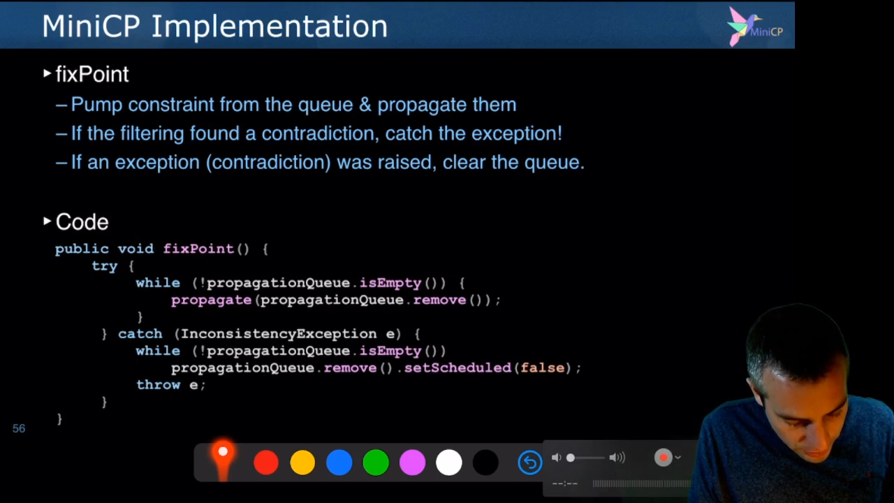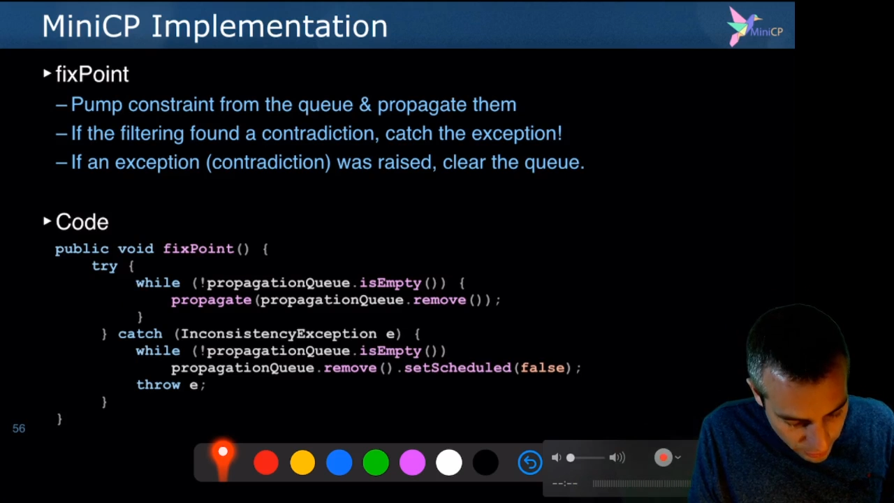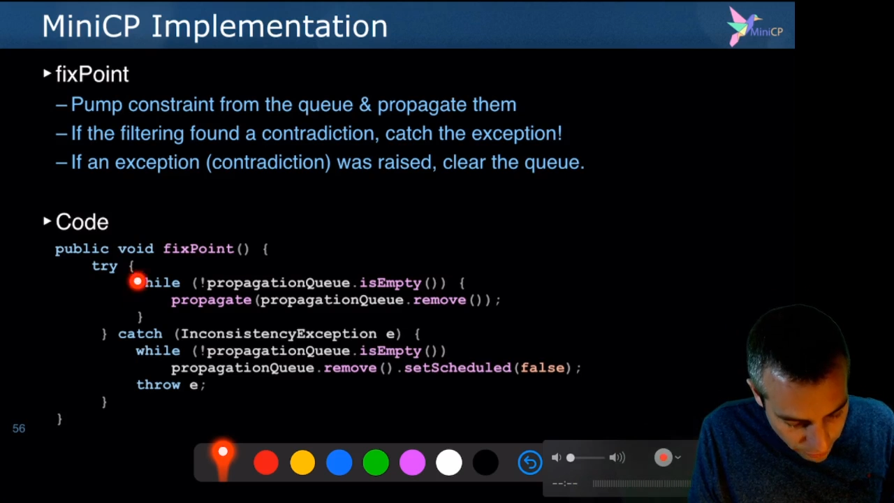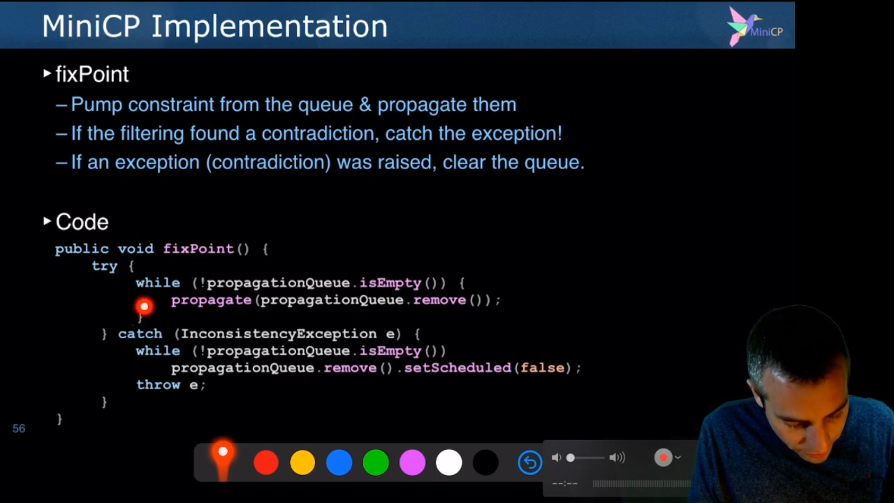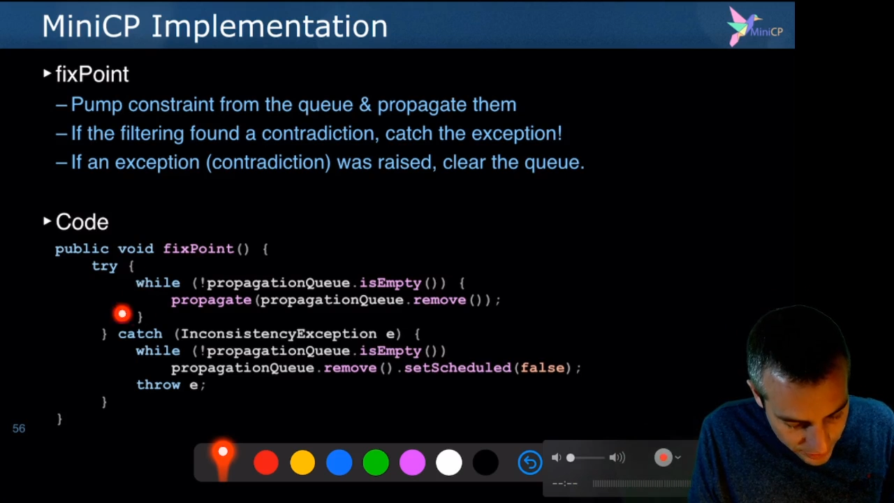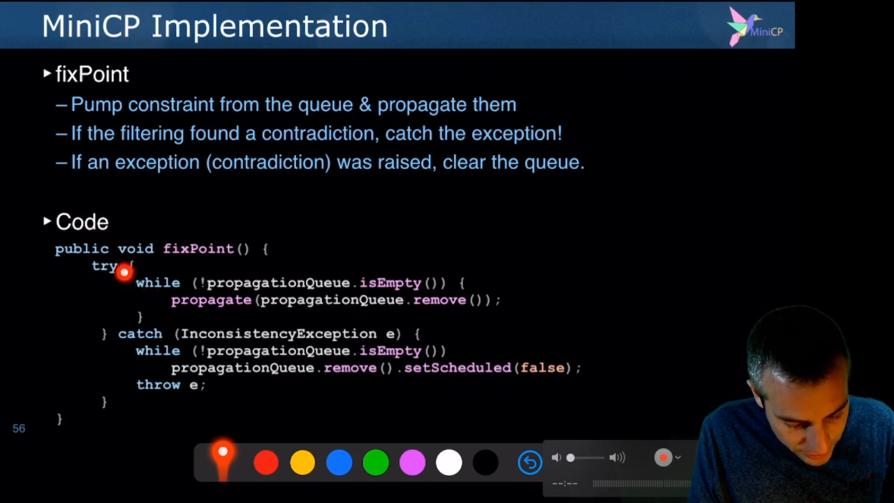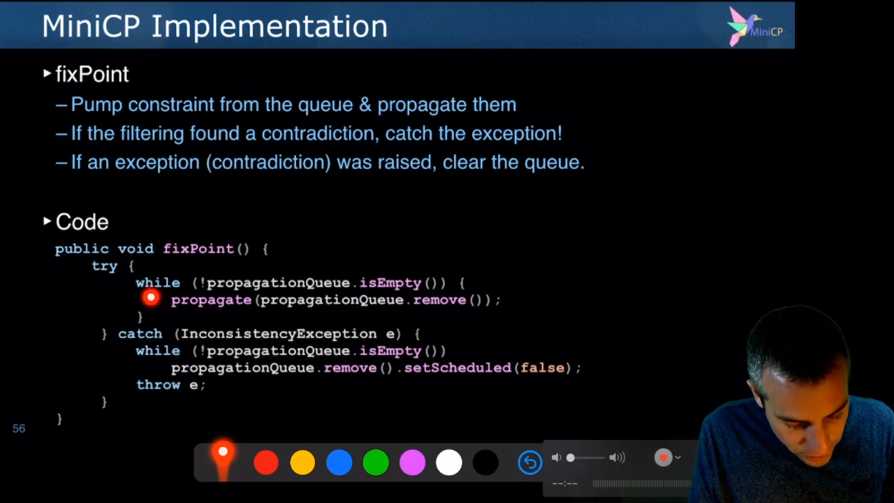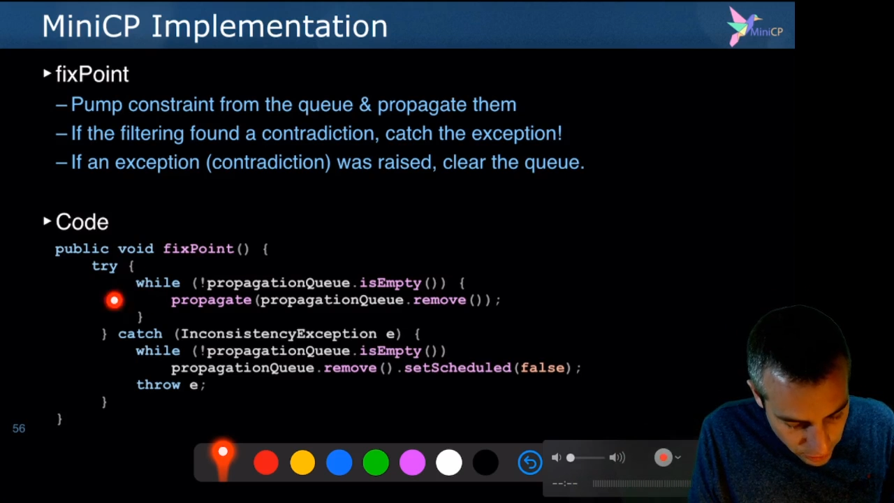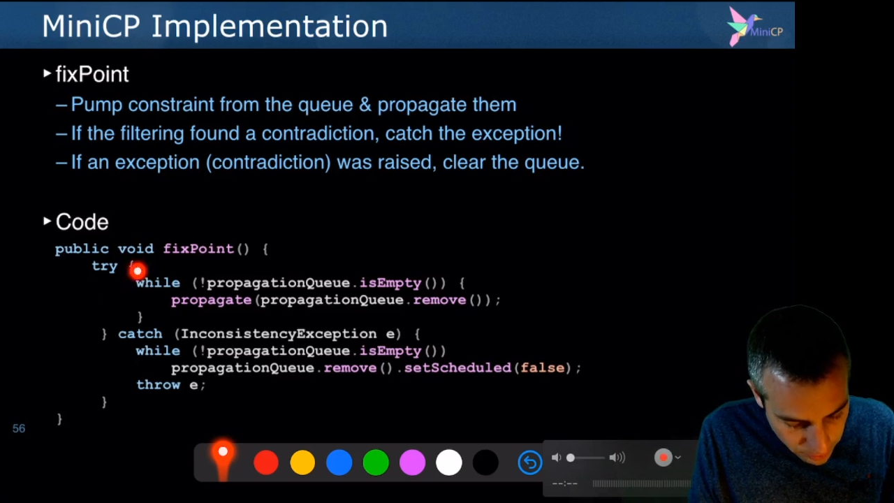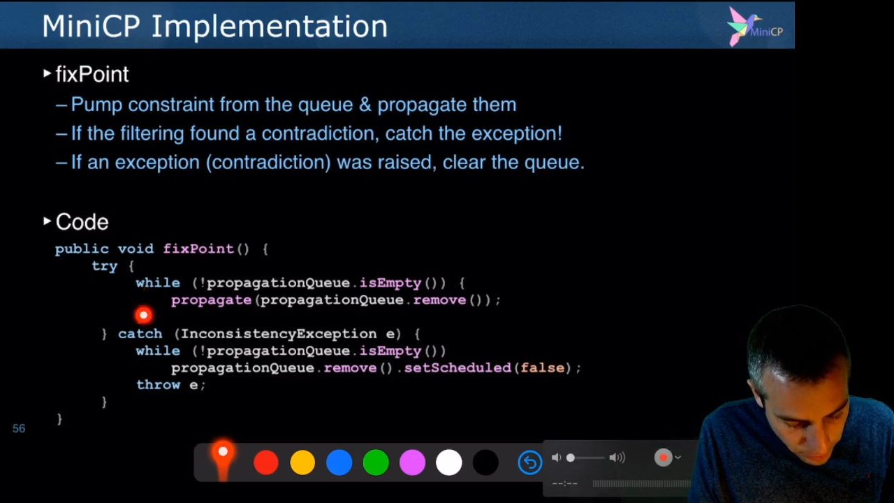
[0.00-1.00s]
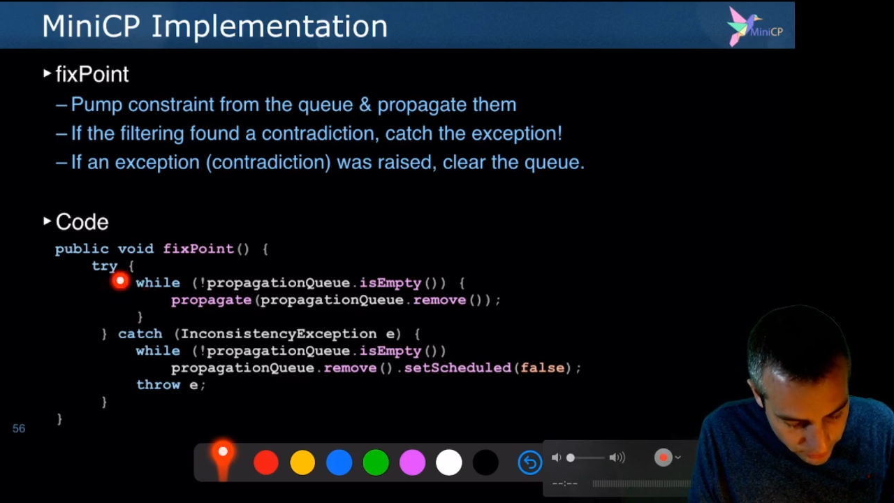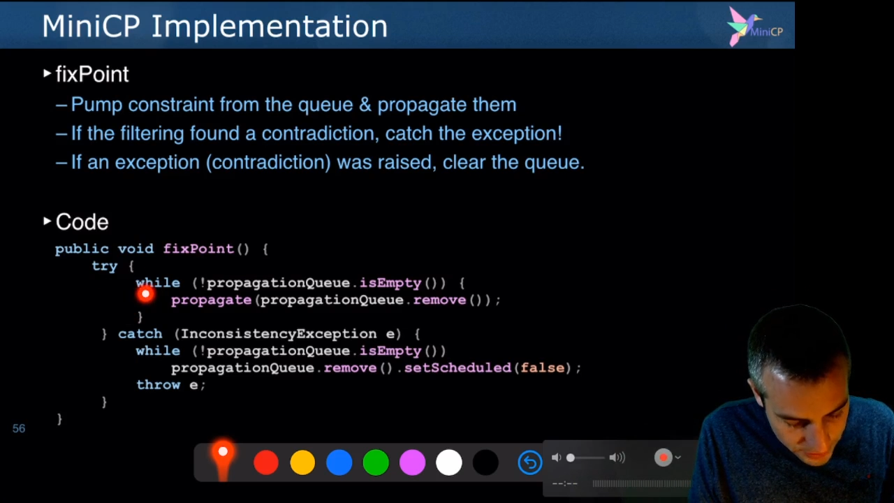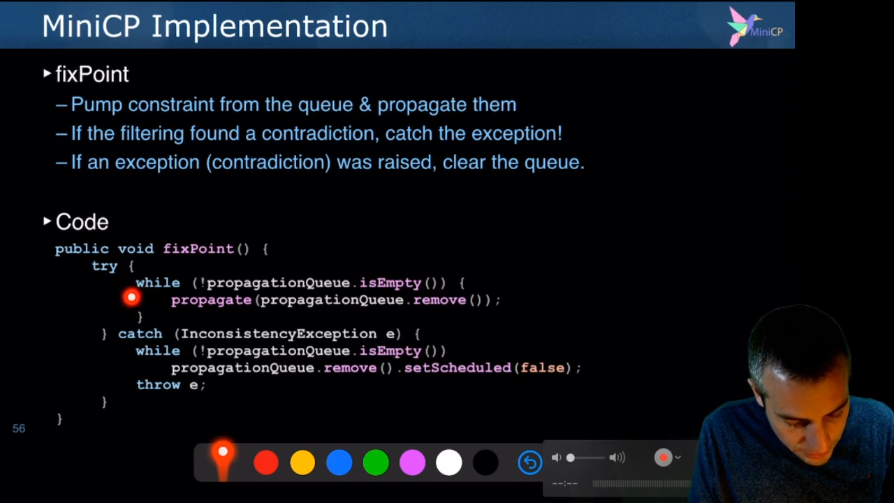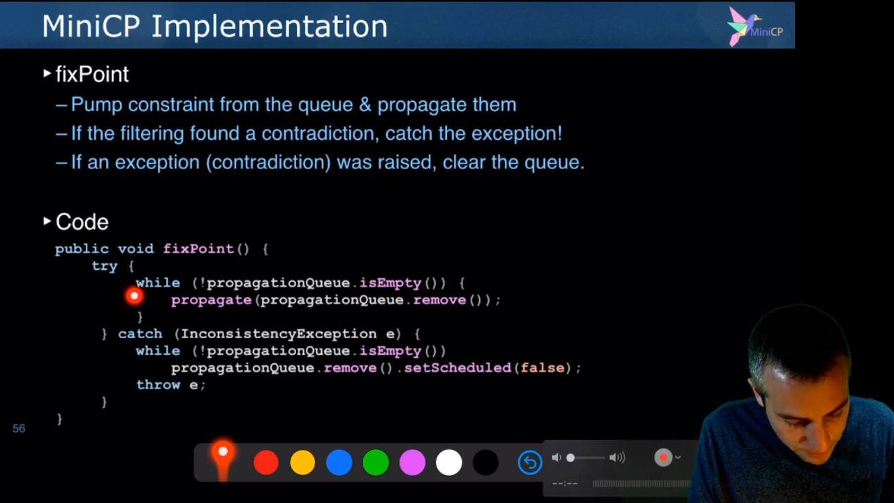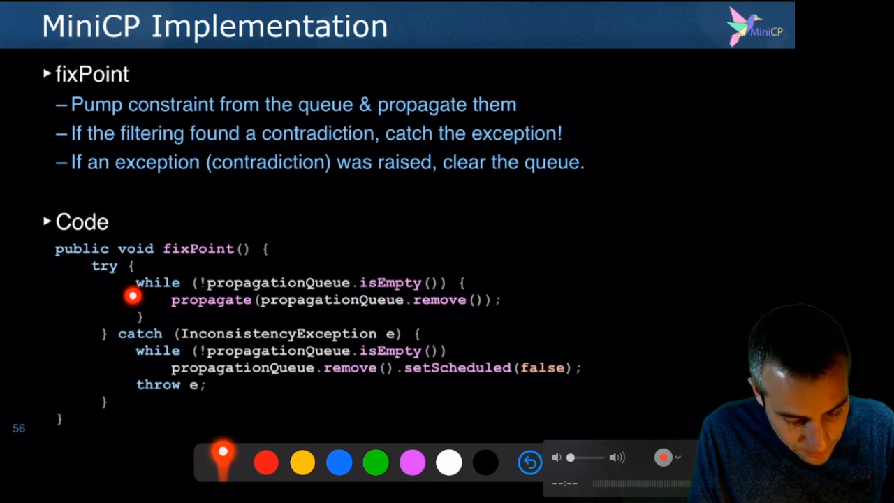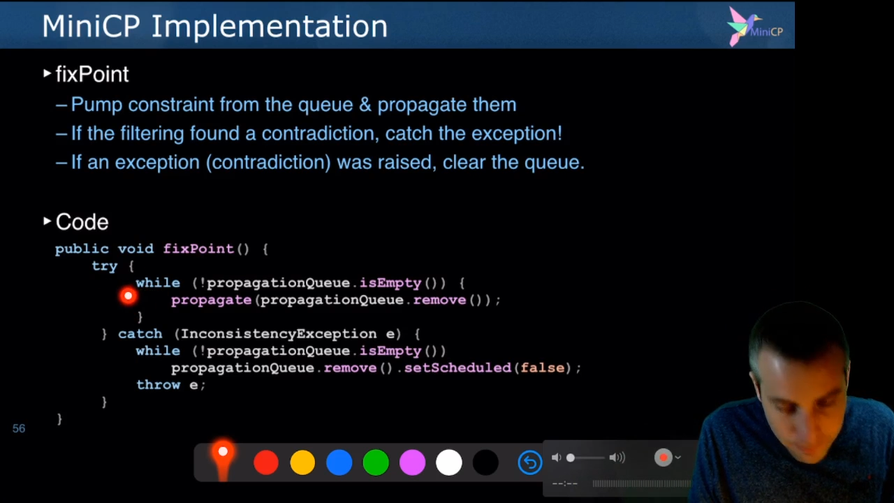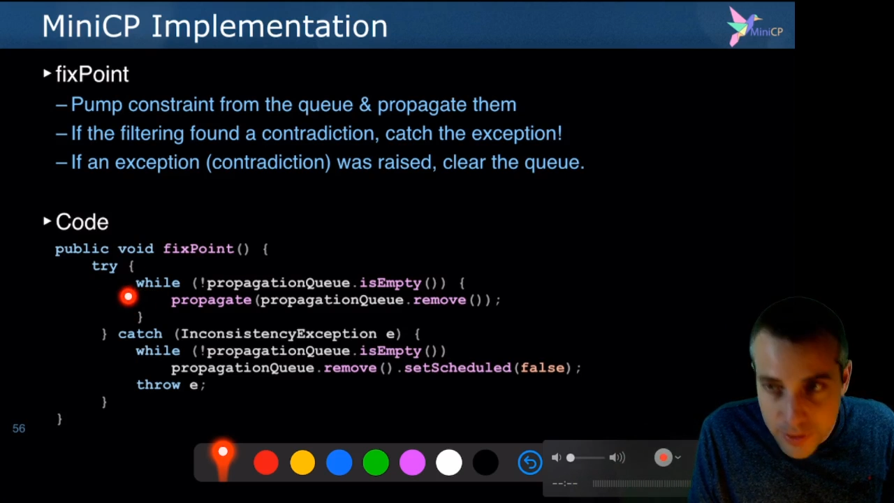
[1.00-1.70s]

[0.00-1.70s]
in a finite number of steps,